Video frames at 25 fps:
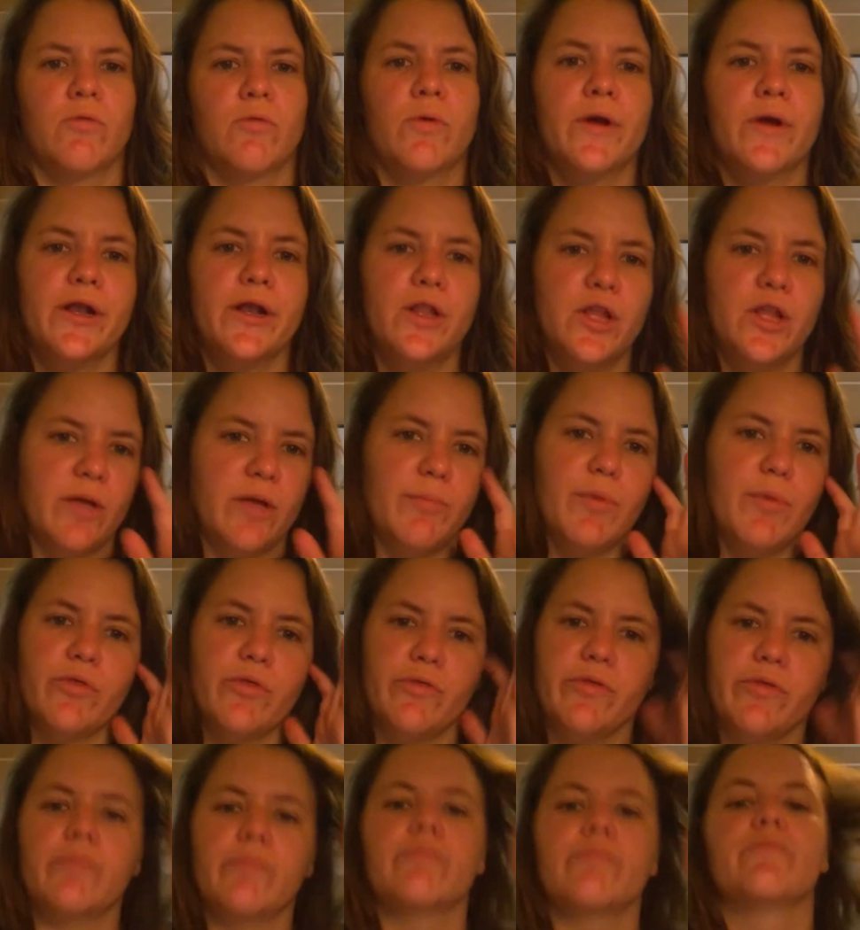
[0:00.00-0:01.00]
We're going to look at both
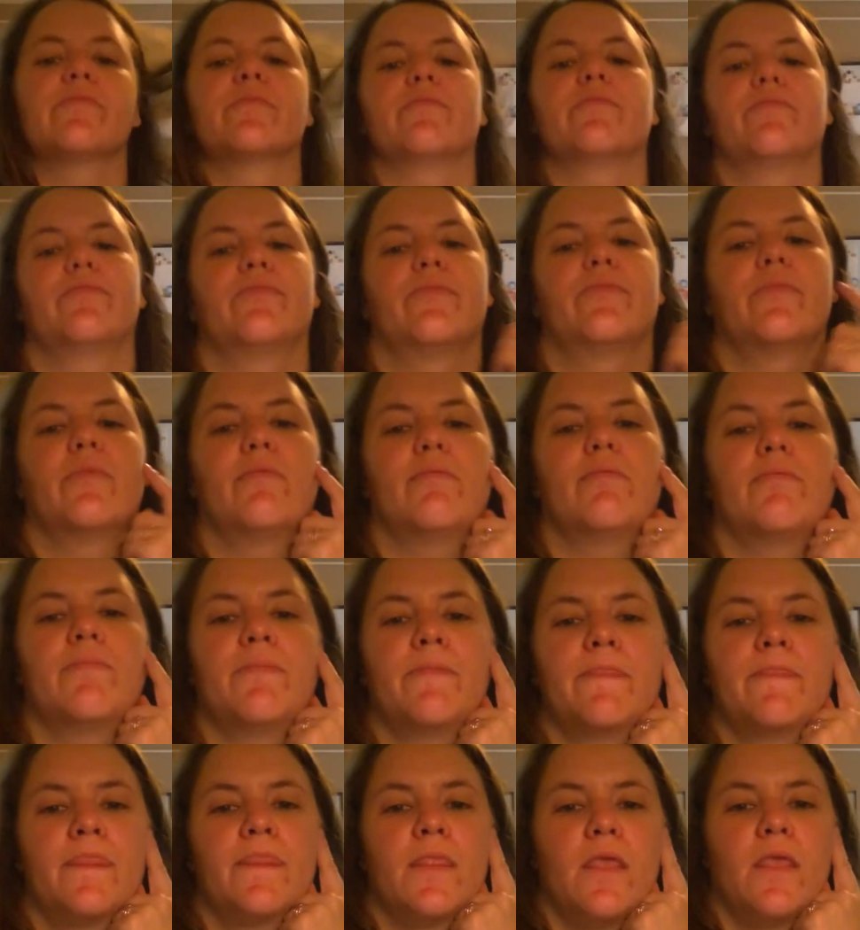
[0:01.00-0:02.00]
of them.
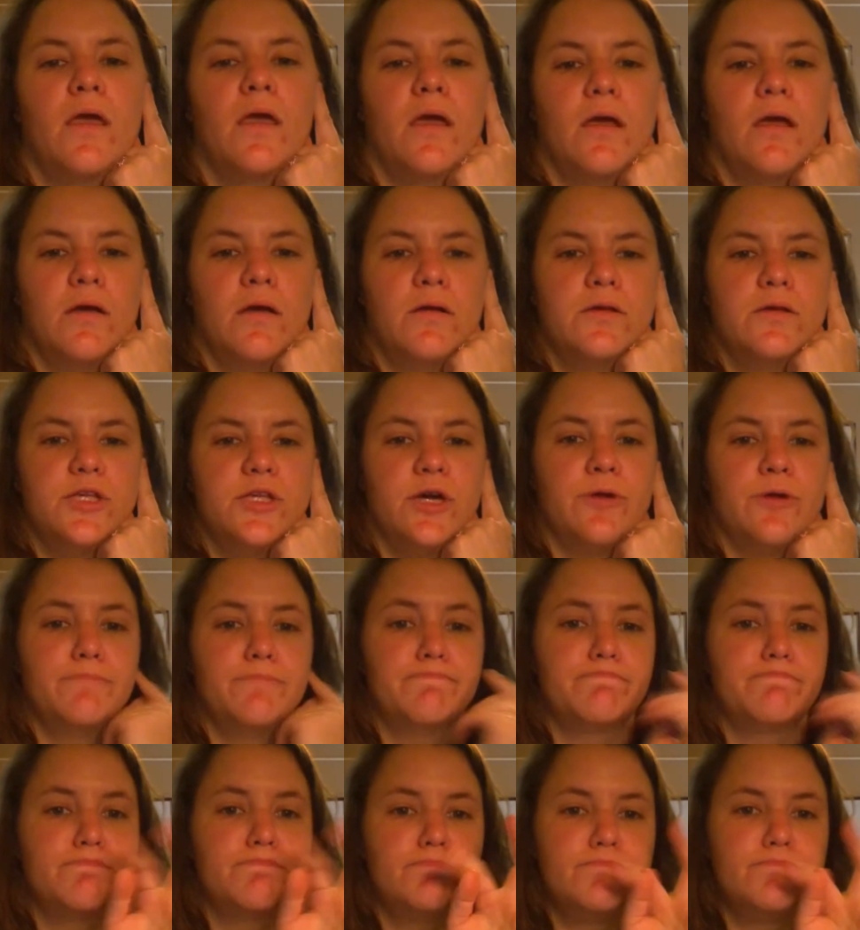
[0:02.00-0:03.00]
So
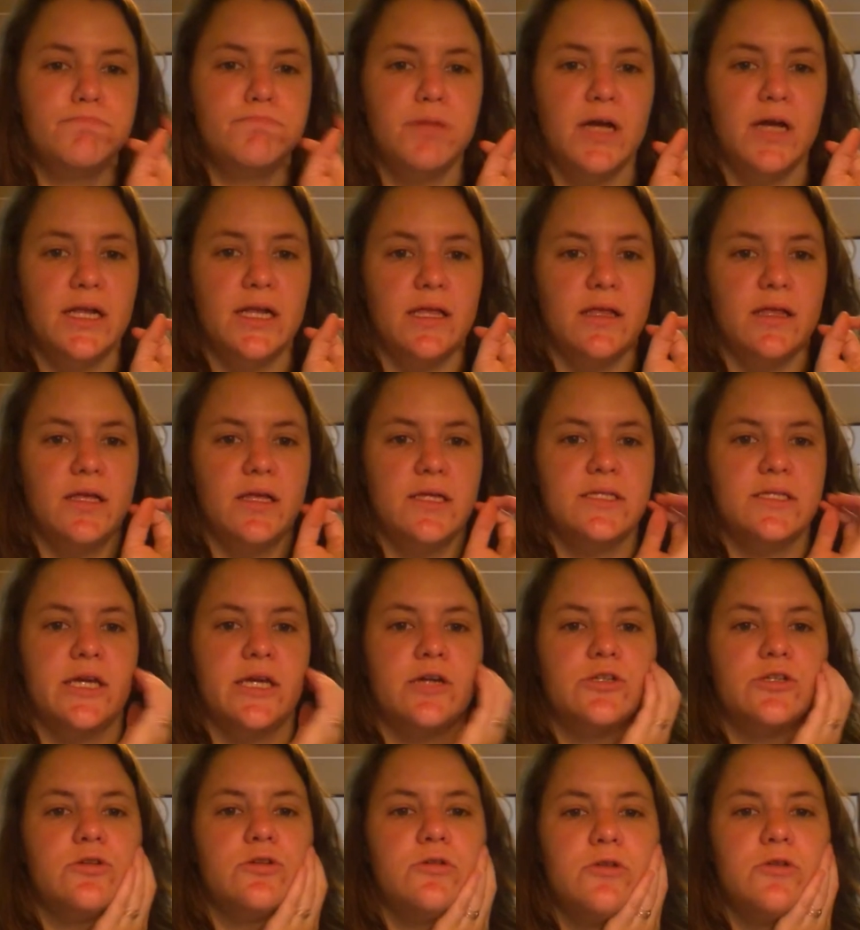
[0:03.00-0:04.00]

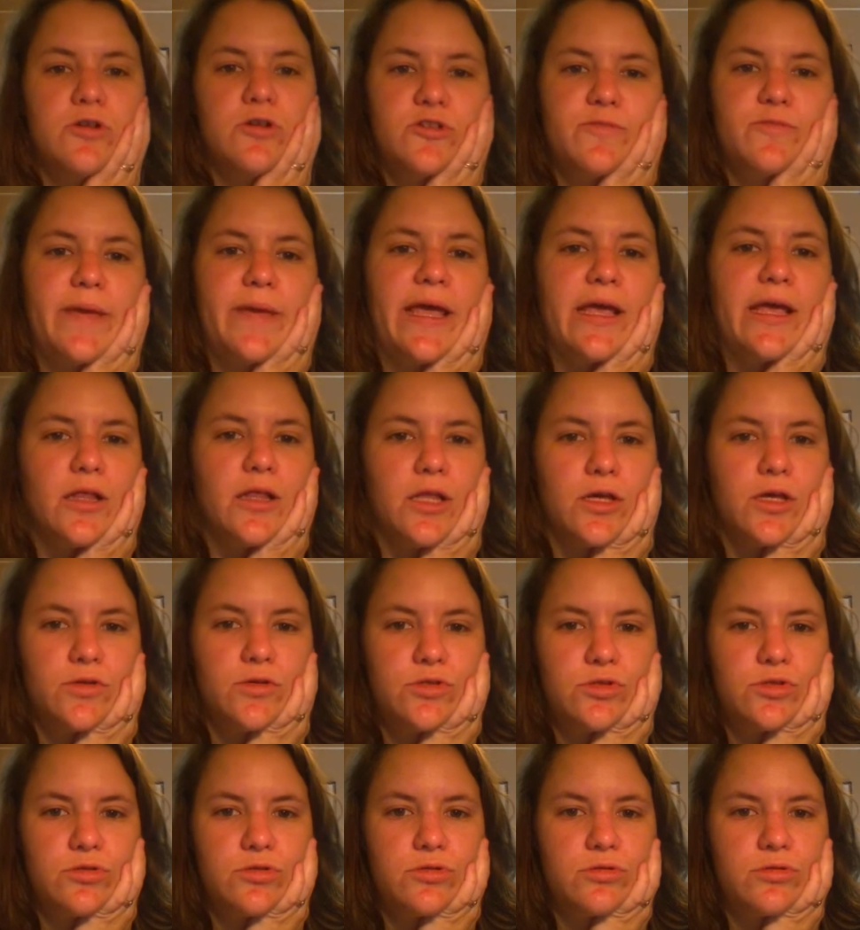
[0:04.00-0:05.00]
Theodoros
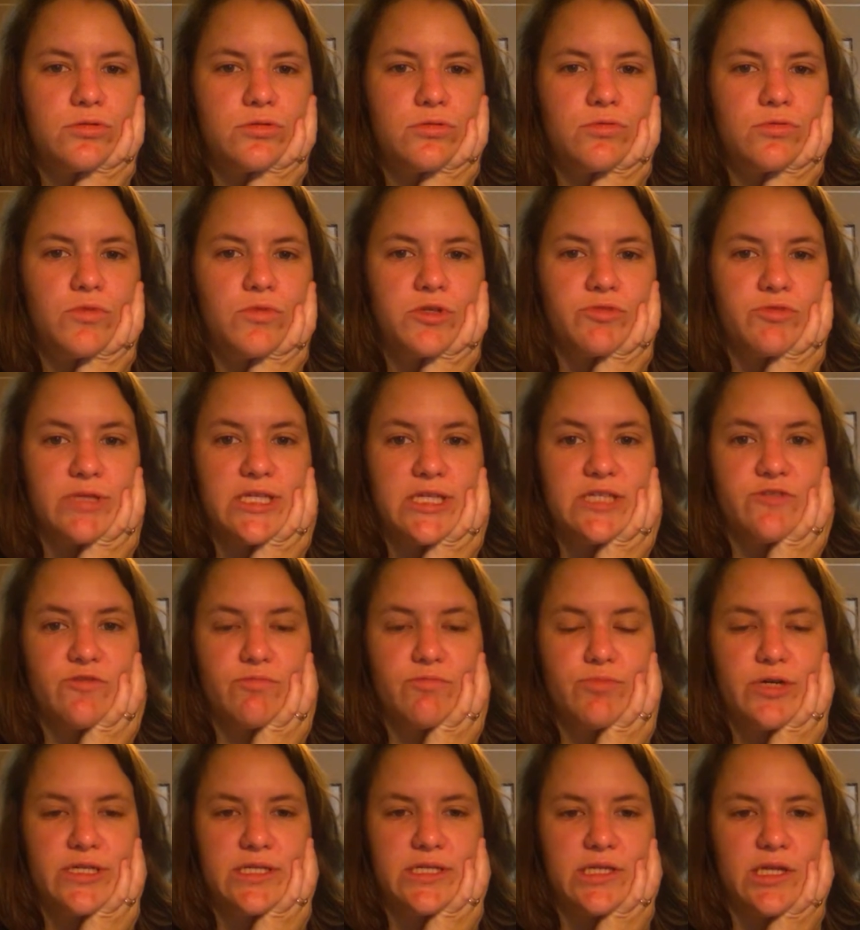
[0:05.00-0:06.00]
Pangalos was released
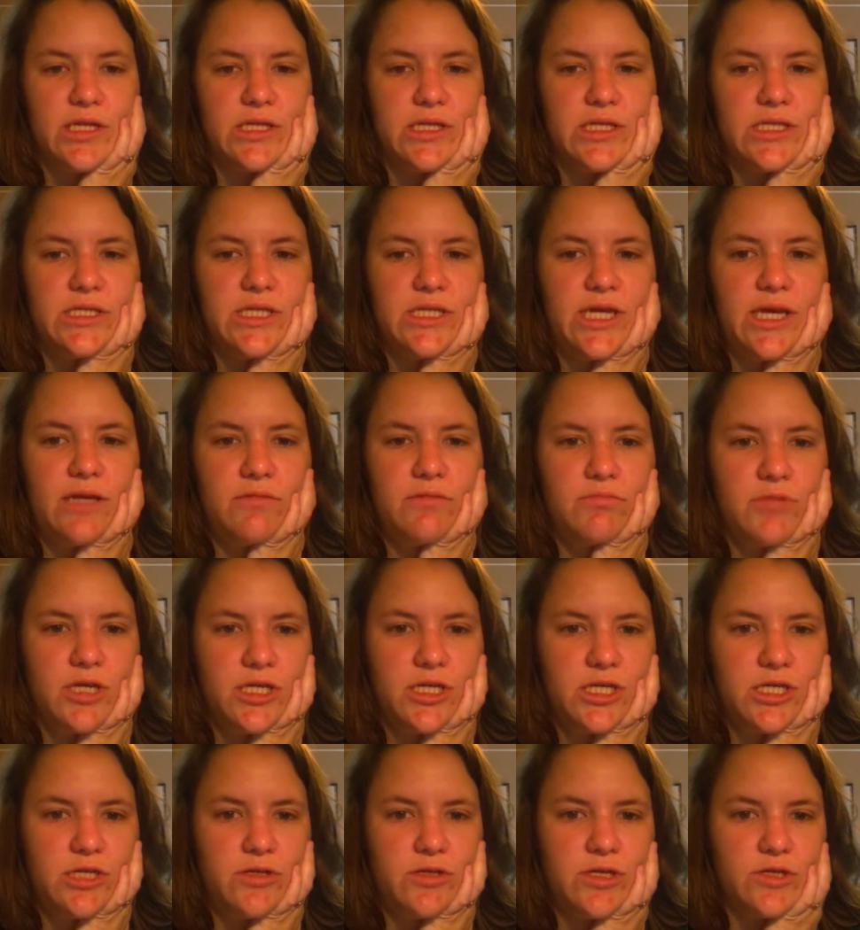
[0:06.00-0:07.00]
from prison on this day
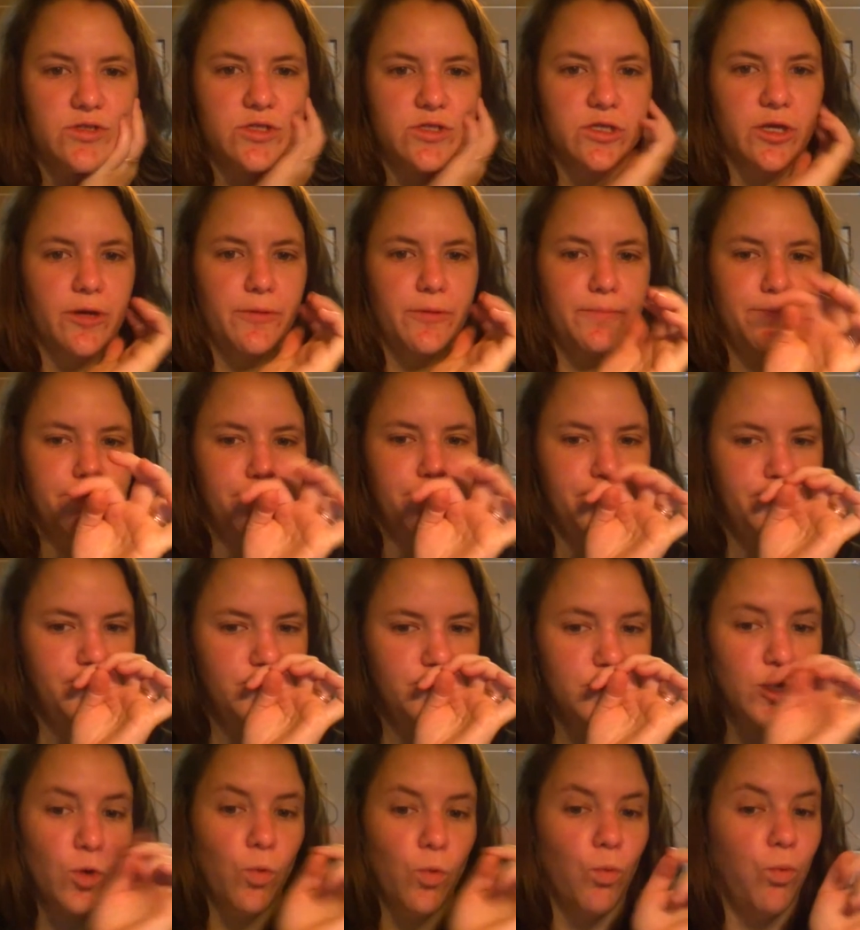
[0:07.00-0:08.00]
92 years ago.
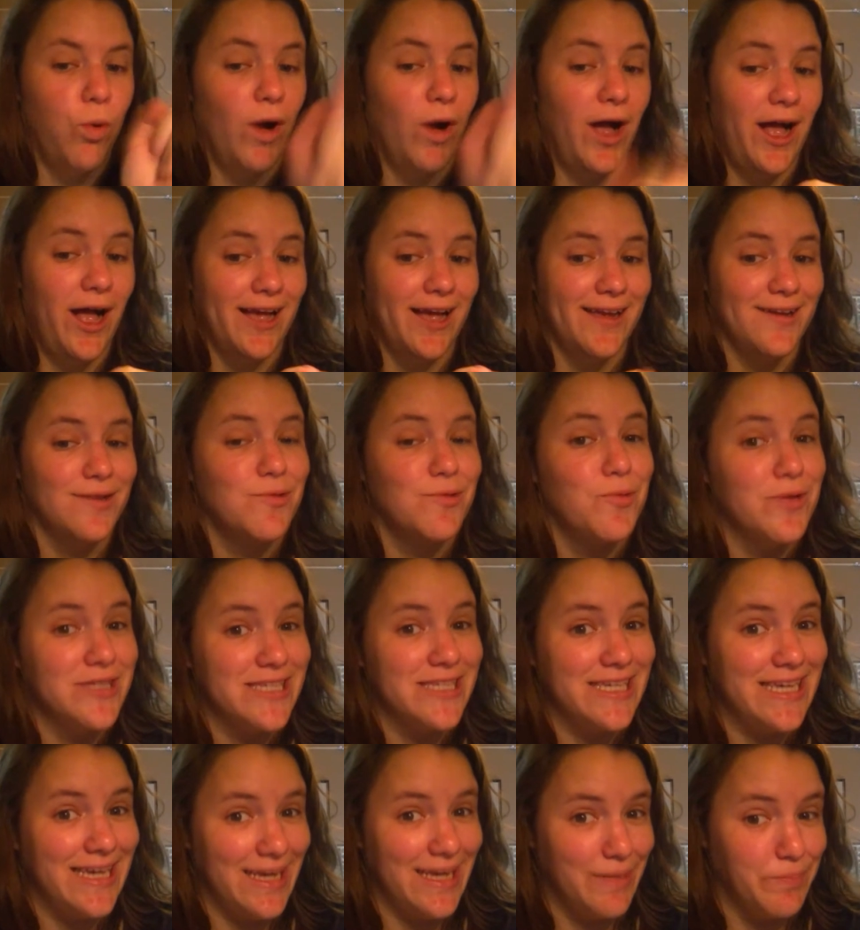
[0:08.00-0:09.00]
Why was
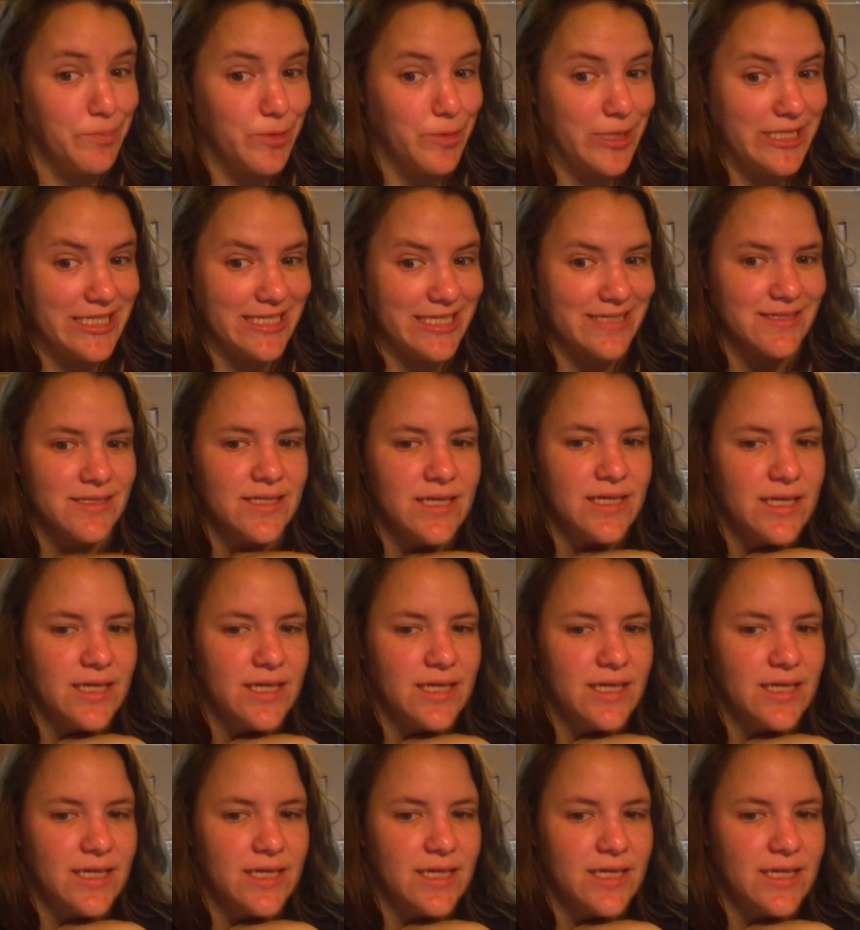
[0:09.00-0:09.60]
he in prison?